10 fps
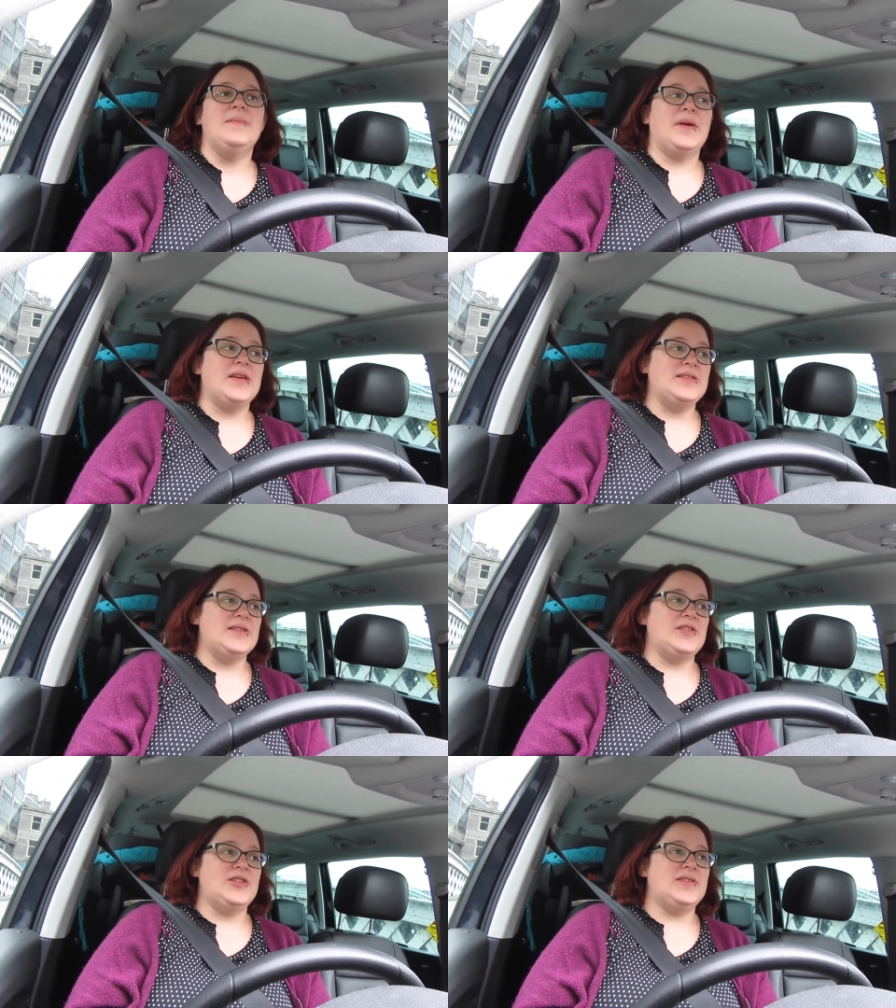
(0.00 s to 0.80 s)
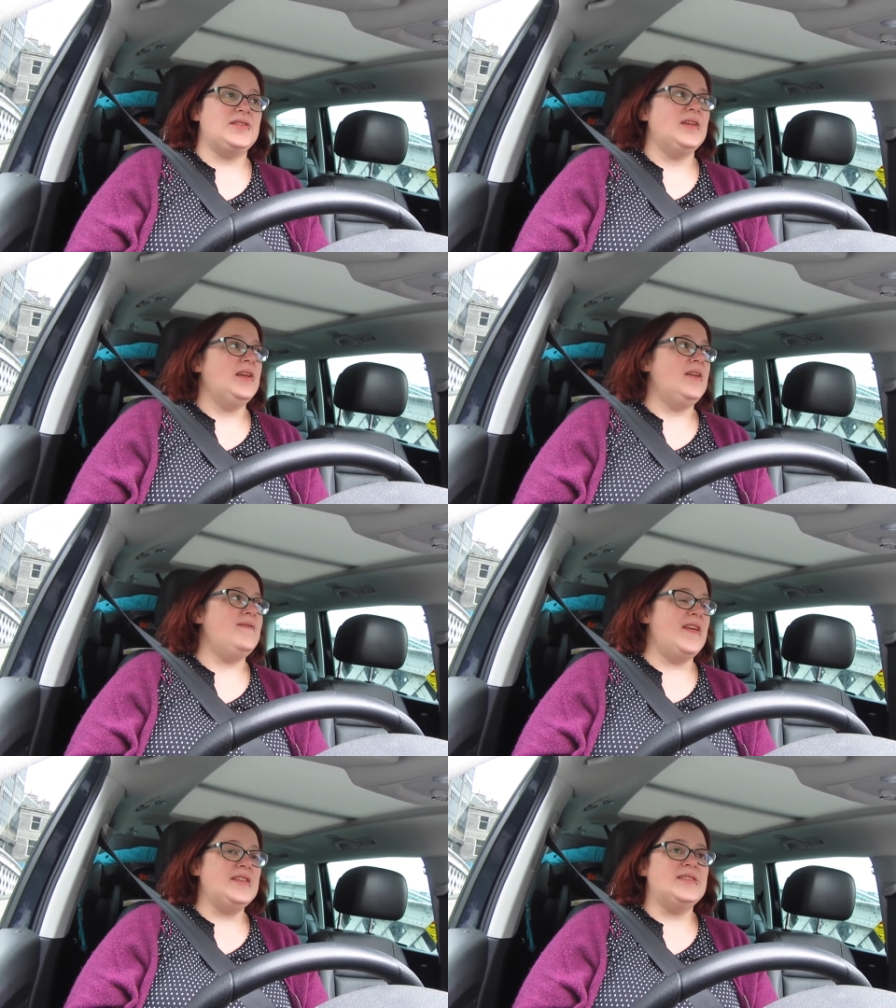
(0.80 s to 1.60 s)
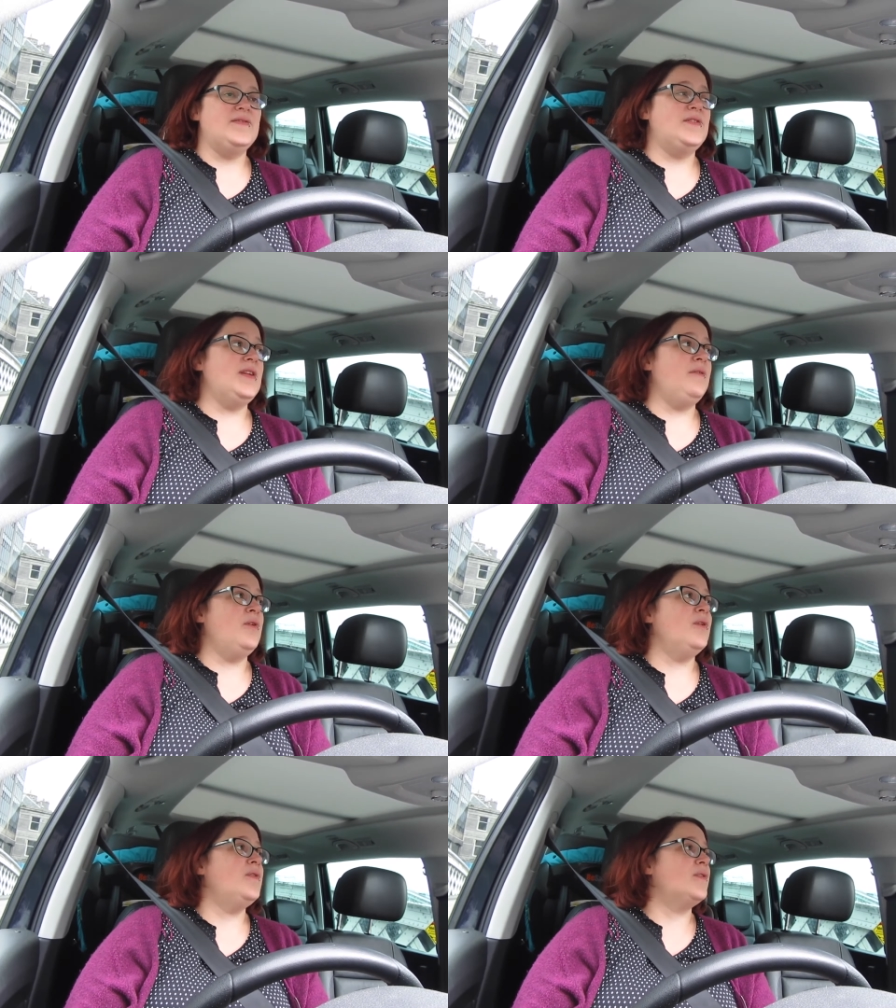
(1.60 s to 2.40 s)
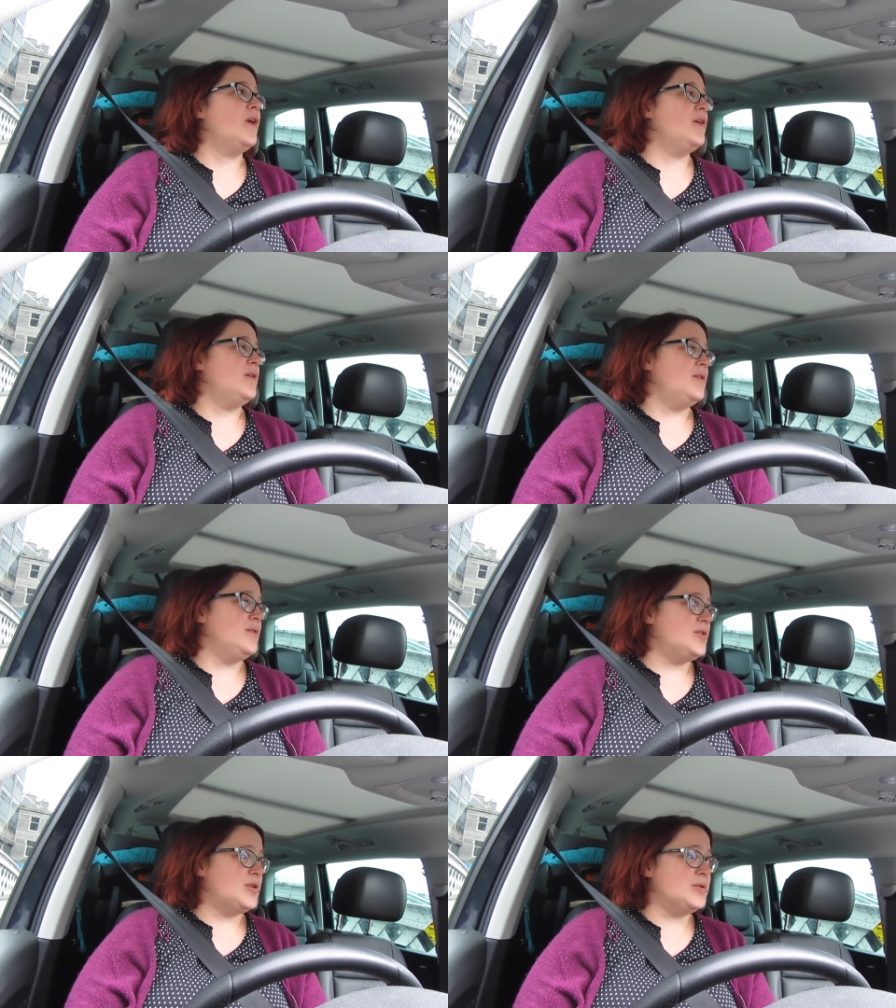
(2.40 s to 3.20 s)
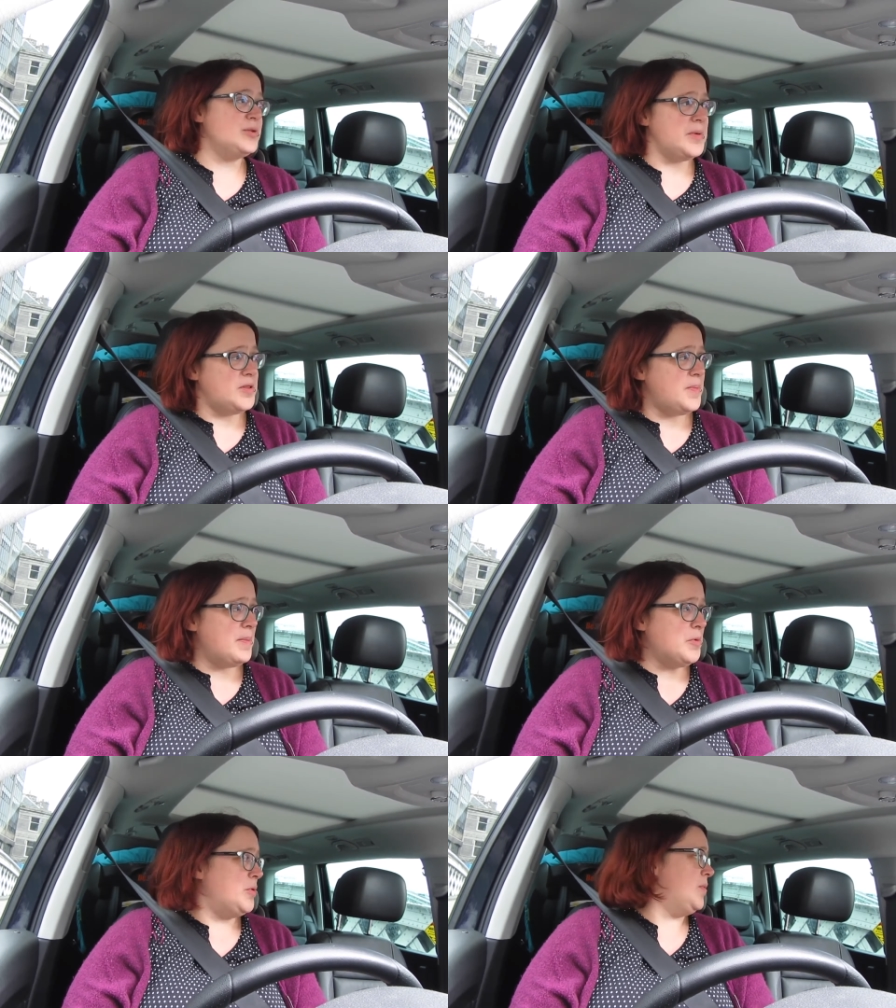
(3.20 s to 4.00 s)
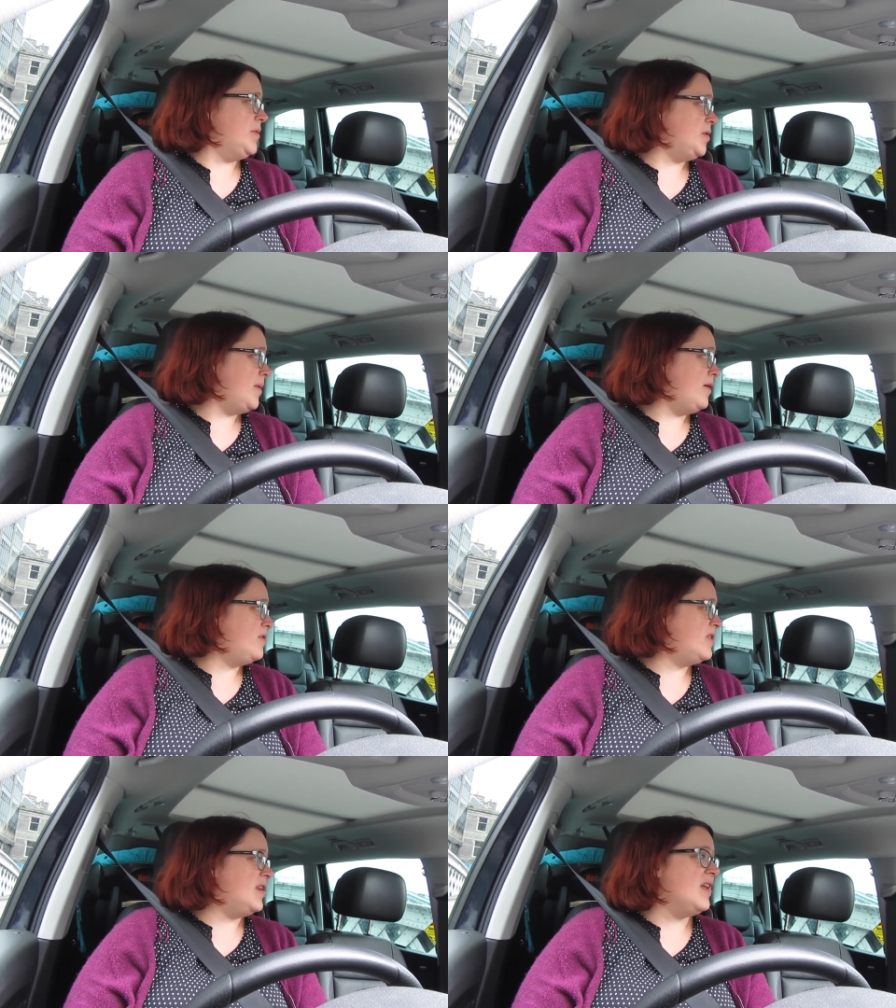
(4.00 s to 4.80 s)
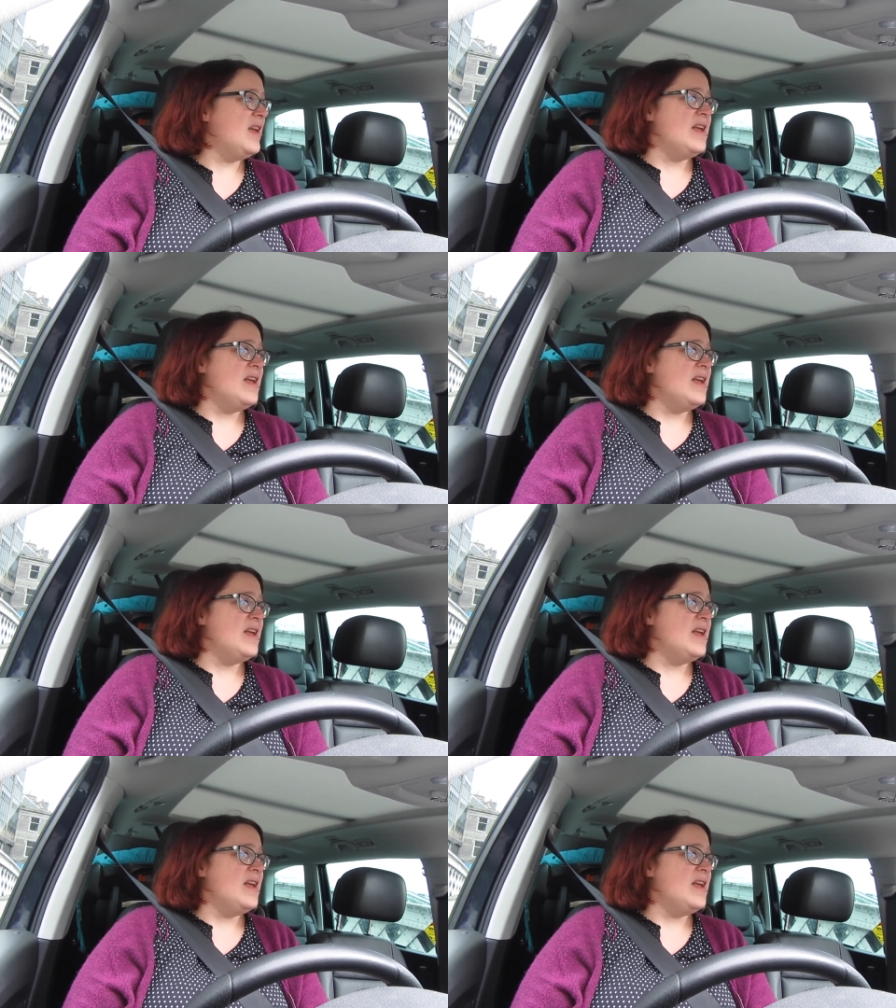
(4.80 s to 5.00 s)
Because it's just invasive, you never know if you've got to close your mouth a bit more, open your mouth, and